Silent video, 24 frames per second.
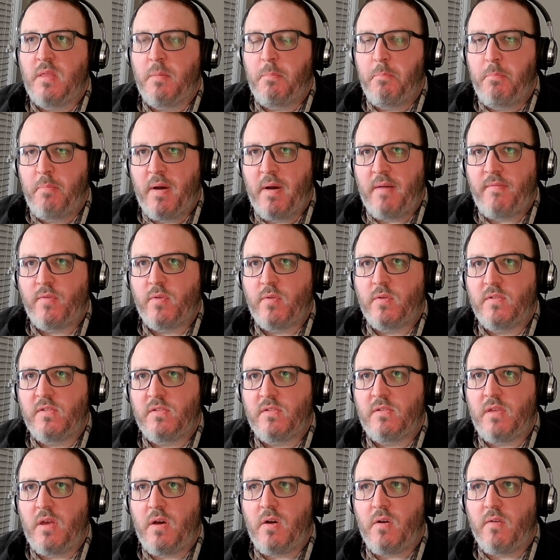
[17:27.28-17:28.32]

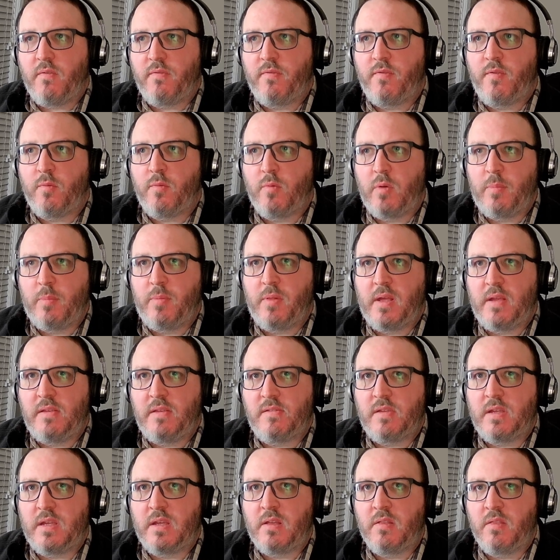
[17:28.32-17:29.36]
buffered self
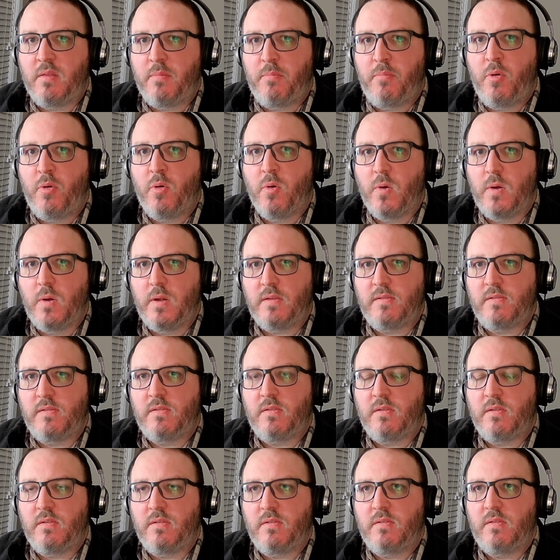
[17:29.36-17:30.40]
replacing the
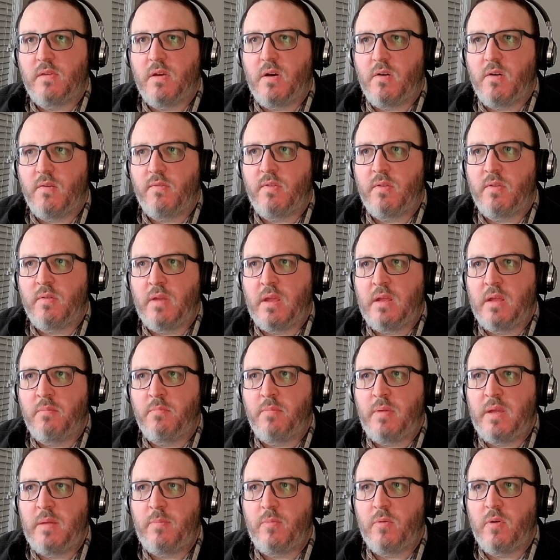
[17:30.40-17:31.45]
porous self,
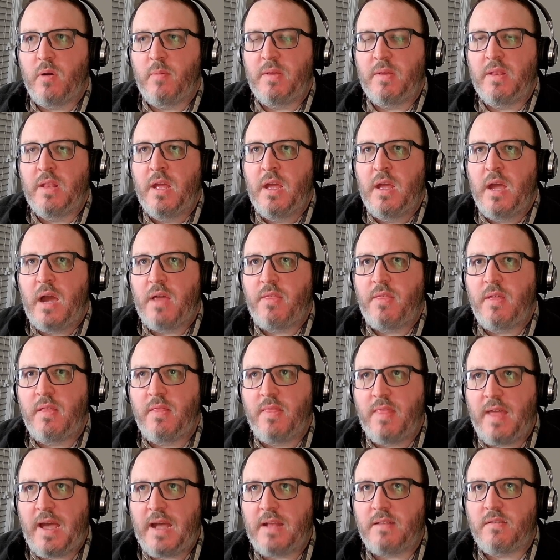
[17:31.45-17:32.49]
and people. I
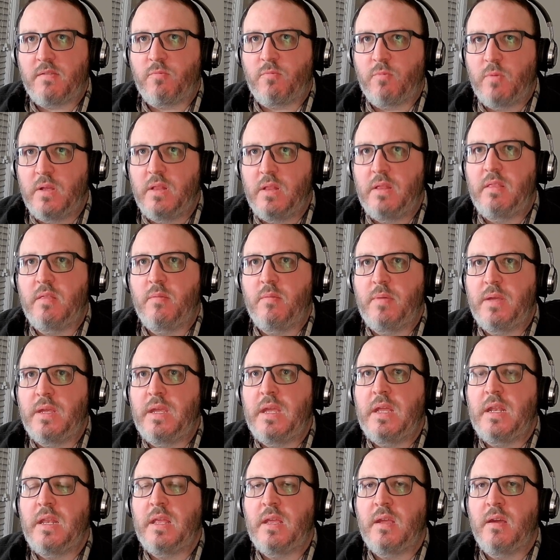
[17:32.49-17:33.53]
think that's really the
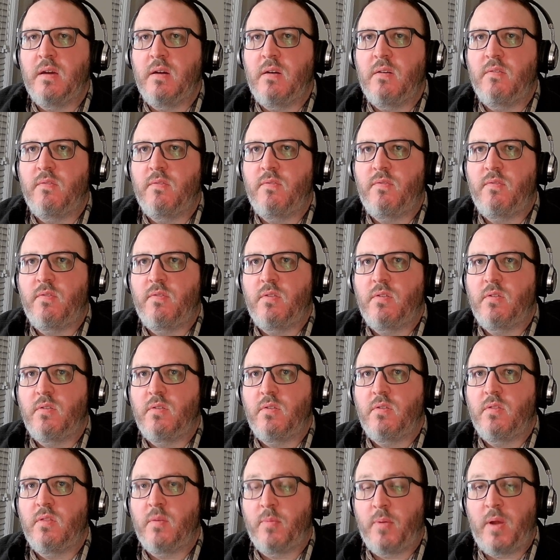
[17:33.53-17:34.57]
beginning of
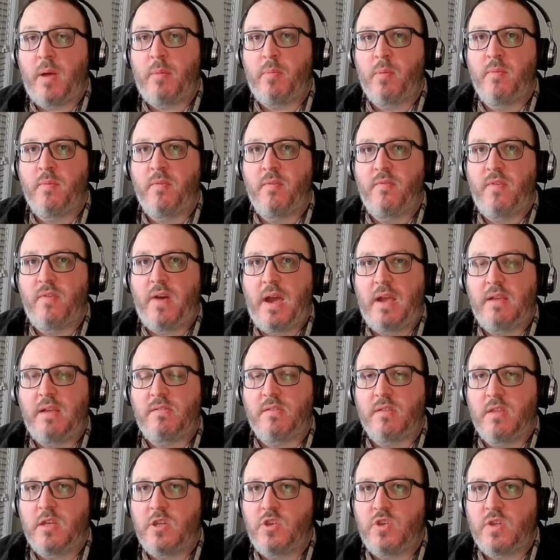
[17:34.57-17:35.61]
the problem of
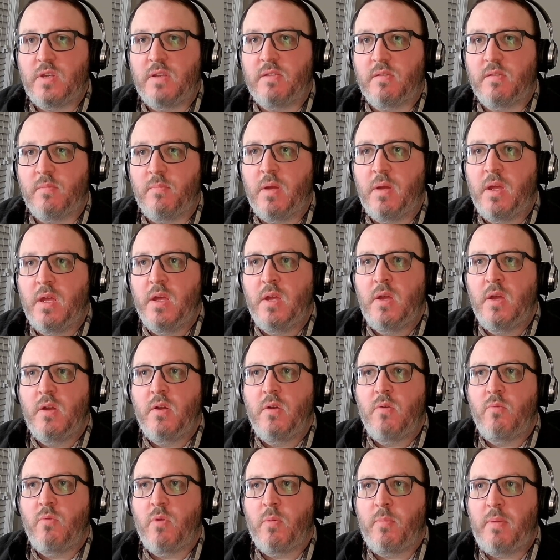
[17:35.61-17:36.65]
isolationism,
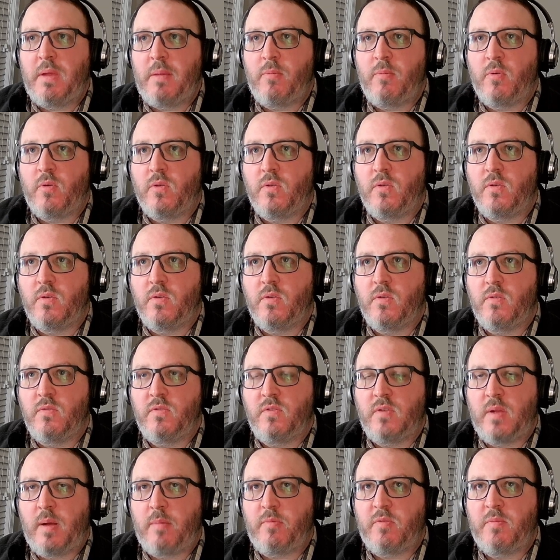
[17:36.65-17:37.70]
where people
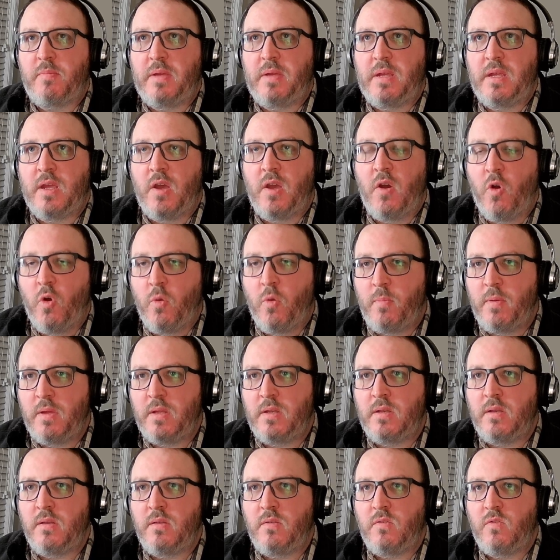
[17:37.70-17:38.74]
stopped being
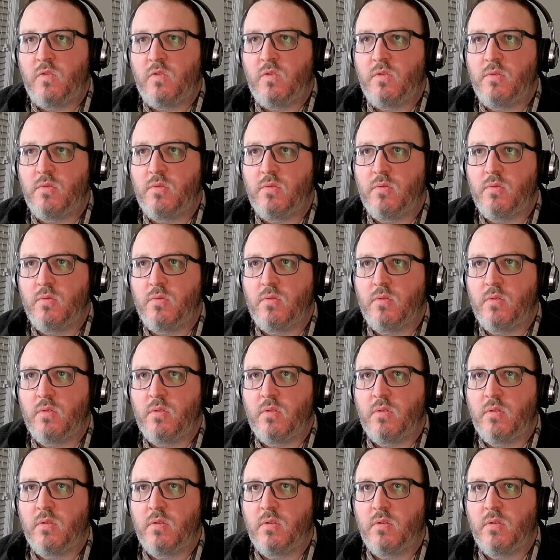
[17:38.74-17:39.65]
open to